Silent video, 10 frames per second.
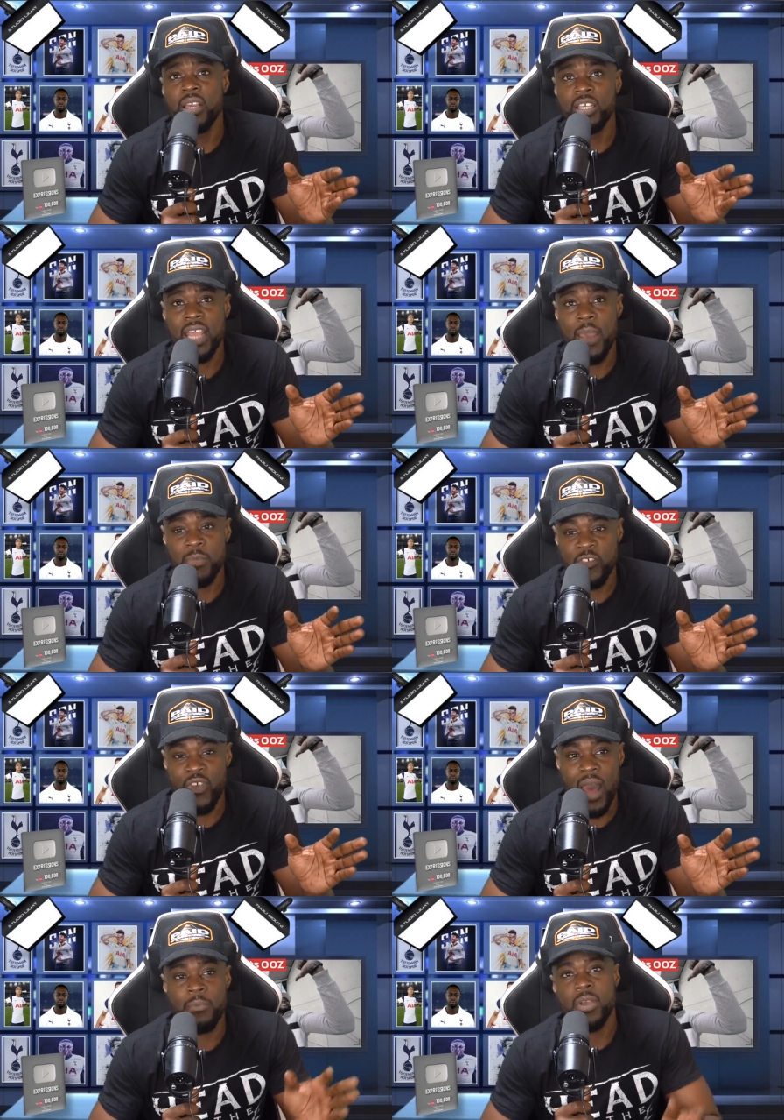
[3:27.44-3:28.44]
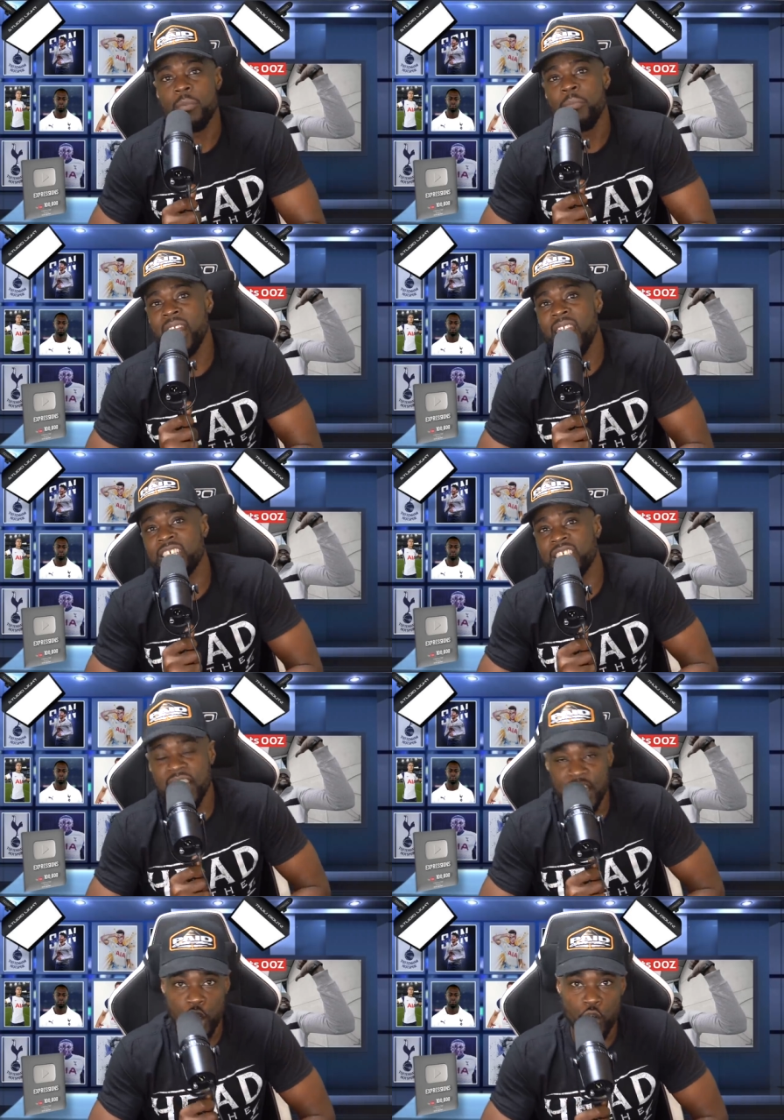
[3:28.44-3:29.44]
You get me, fam? Man like
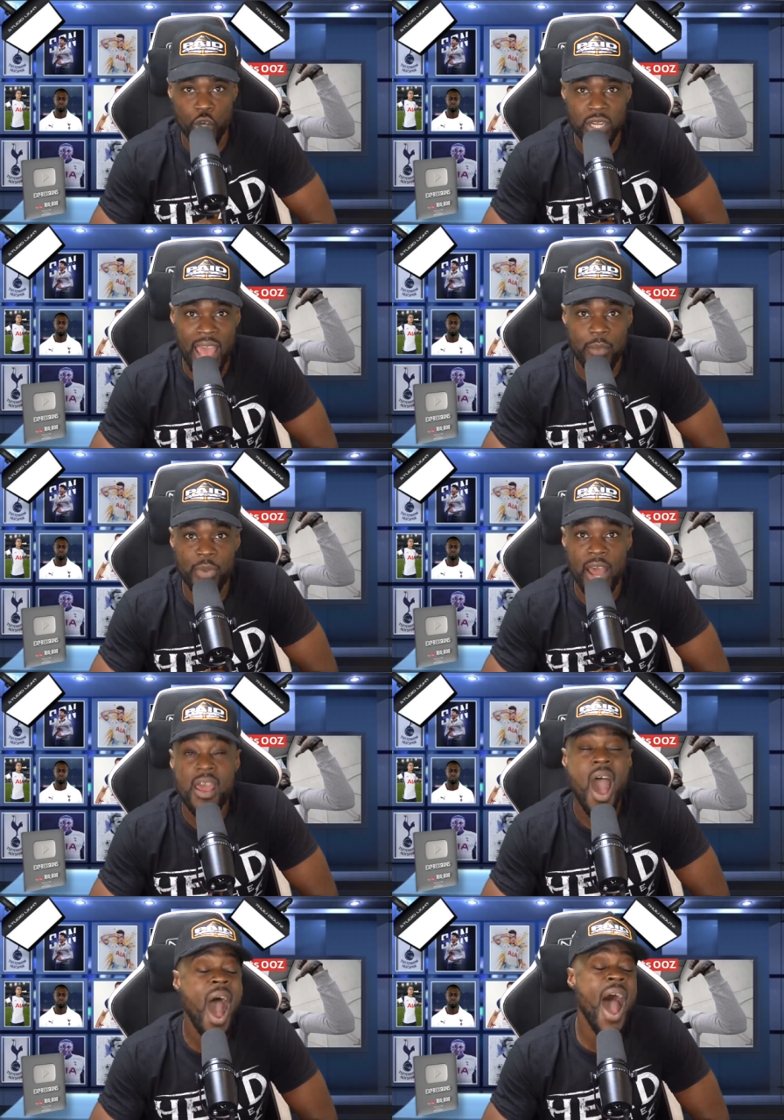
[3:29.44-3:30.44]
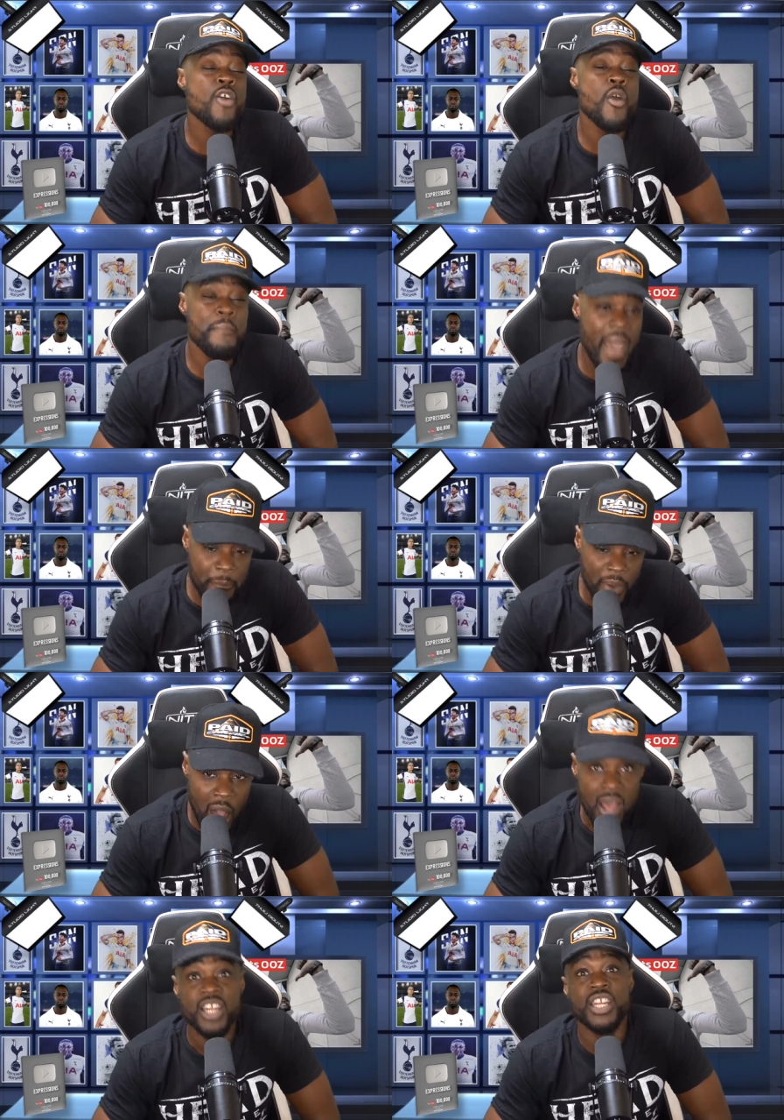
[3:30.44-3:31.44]
Skinny Suge Knight, blood. I
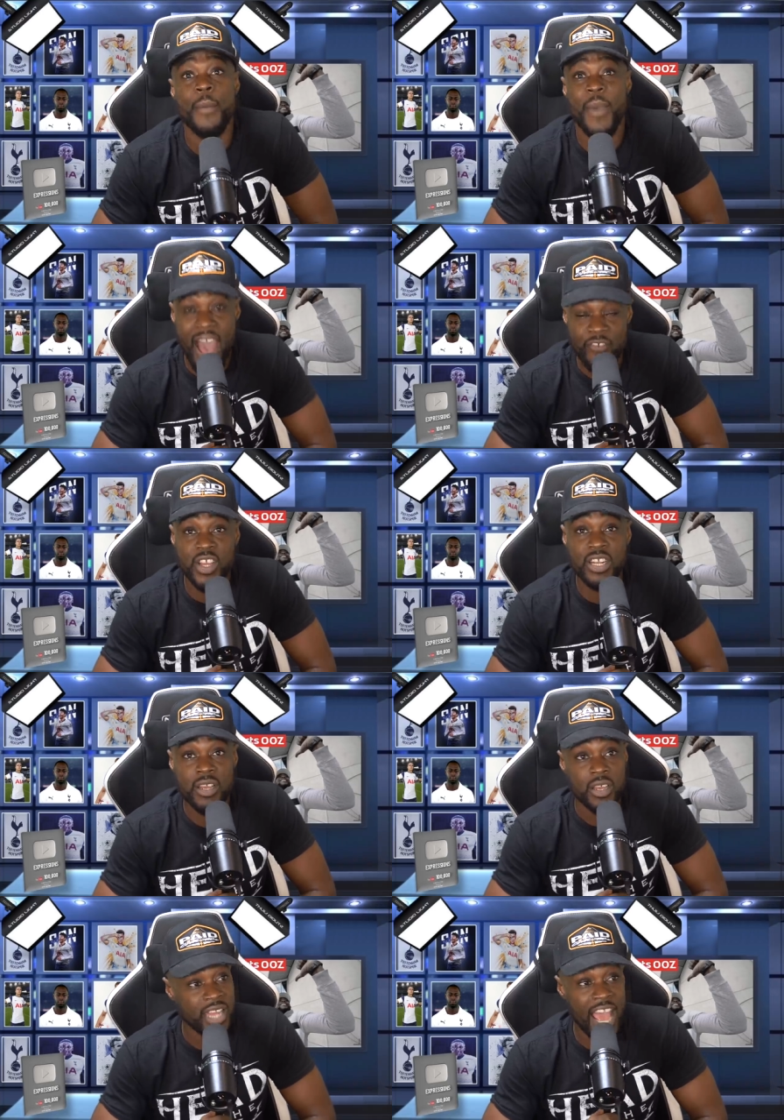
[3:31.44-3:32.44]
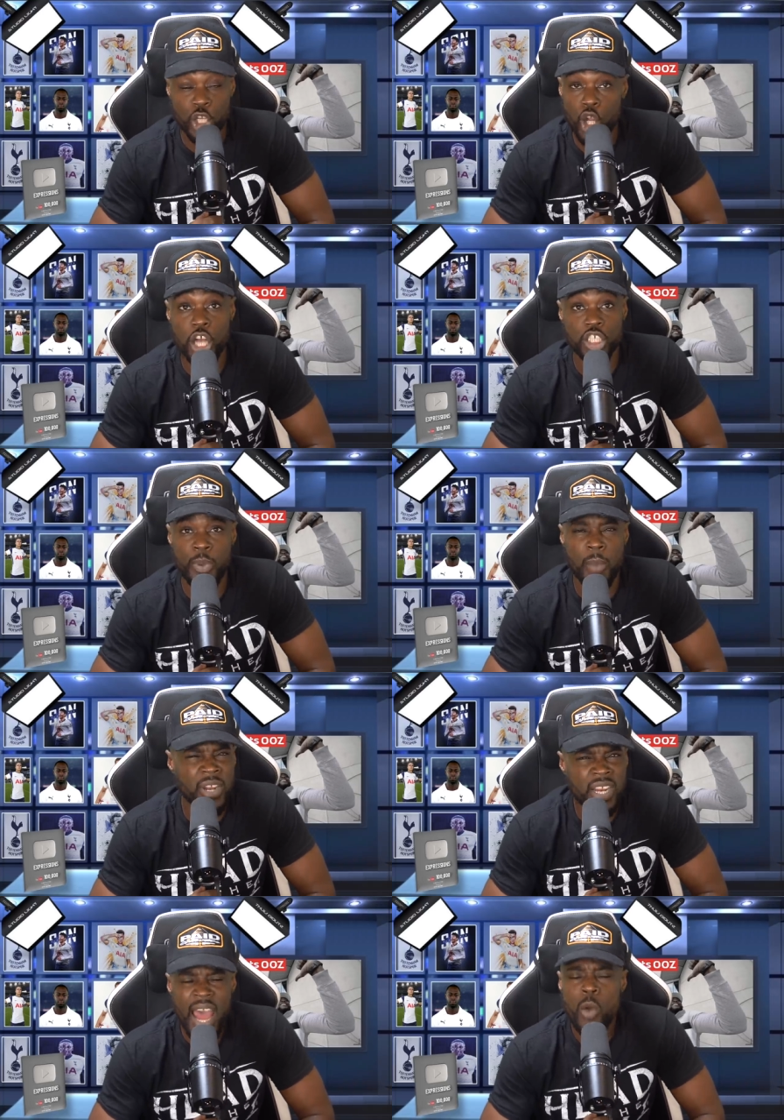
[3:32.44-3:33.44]
remember them having that chance, blood. But
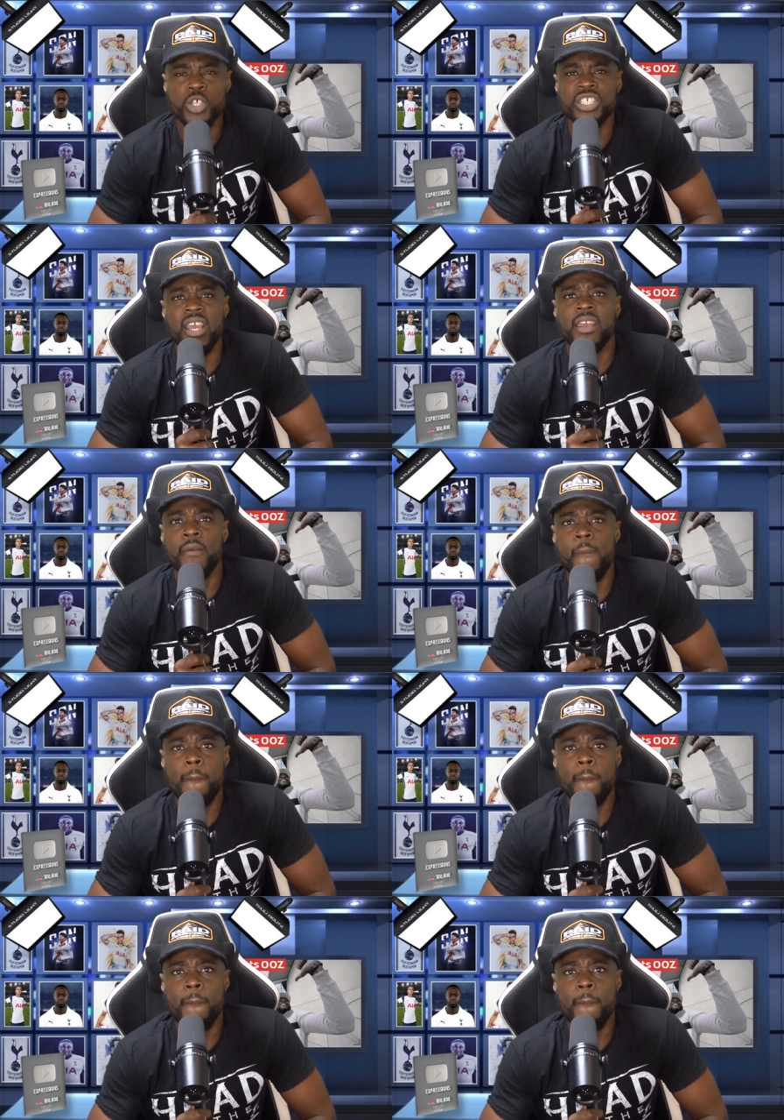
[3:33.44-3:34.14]
then that was it.